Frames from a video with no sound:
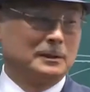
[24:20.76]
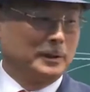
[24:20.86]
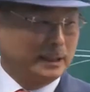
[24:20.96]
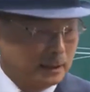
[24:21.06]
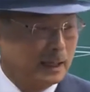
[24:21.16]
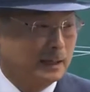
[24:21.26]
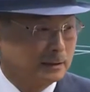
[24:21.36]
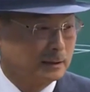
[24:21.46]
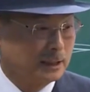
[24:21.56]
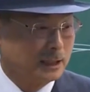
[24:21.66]
by the
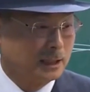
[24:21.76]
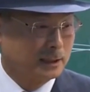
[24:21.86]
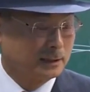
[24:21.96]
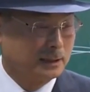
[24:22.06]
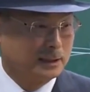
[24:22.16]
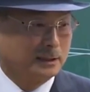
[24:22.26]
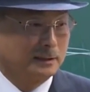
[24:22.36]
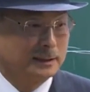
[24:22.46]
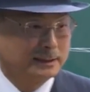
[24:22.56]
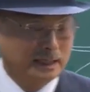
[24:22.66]
company
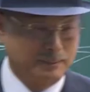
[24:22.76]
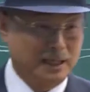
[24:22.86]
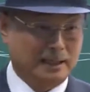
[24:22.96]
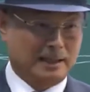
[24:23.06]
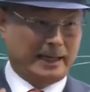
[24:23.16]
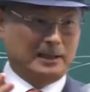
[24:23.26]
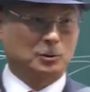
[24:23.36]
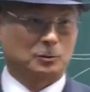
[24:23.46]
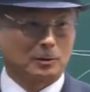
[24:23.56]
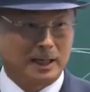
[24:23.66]
with these
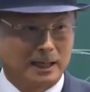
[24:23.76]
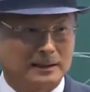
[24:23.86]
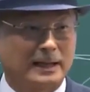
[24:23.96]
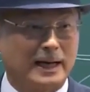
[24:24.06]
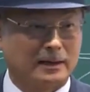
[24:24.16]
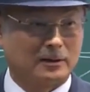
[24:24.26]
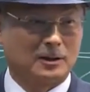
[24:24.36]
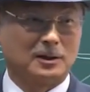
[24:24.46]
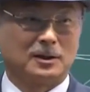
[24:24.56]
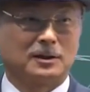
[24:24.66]
seminars,
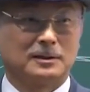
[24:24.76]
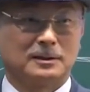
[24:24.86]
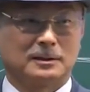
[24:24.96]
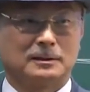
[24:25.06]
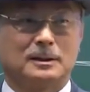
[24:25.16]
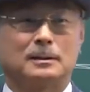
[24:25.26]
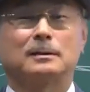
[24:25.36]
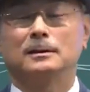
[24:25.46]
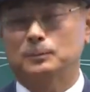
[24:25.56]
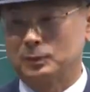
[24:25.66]

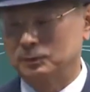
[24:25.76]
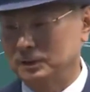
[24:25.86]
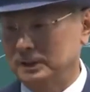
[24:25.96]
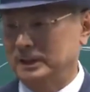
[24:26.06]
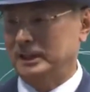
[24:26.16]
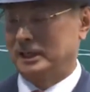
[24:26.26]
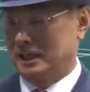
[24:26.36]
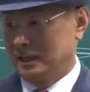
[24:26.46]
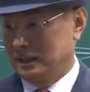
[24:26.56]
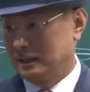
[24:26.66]
then when all these
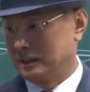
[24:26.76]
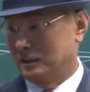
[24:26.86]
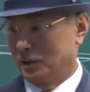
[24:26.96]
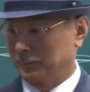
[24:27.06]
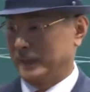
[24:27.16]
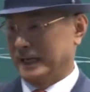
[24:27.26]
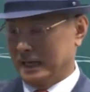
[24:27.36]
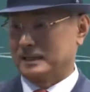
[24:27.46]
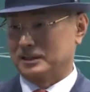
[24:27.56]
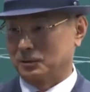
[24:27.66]
things come
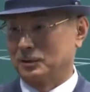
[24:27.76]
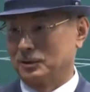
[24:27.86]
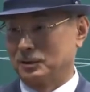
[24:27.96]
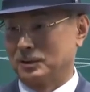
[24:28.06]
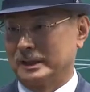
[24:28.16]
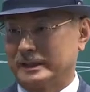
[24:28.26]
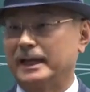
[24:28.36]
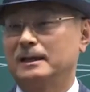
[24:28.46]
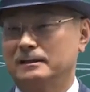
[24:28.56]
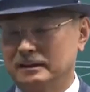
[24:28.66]
together,
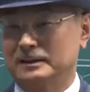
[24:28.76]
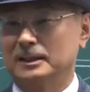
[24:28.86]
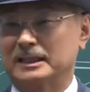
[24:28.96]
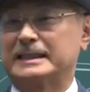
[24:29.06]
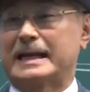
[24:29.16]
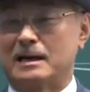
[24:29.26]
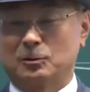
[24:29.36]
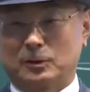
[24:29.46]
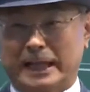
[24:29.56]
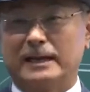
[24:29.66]
you will be able to
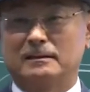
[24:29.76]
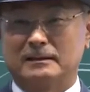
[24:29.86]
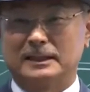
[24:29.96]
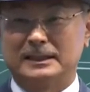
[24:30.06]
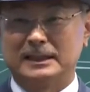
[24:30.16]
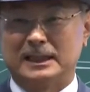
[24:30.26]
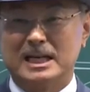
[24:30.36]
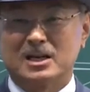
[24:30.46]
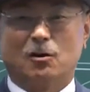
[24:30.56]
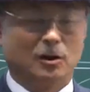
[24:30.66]
perform at higher than your
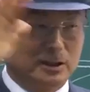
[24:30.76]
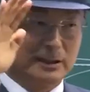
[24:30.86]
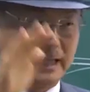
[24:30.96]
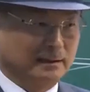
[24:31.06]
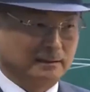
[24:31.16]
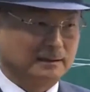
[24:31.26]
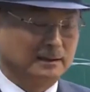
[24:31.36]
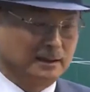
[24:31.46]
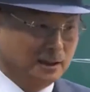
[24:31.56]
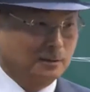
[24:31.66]
capacity.
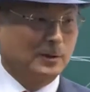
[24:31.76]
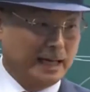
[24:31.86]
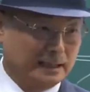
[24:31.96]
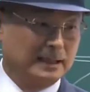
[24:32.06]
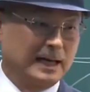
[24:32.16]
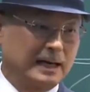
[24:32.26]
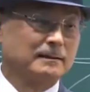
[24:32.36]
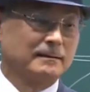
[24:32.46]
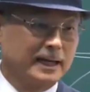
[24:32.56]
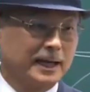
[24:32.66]
None of this comes
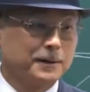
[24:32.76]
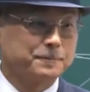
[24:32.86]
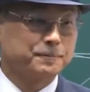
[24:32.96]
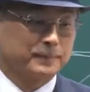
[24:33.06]
for free.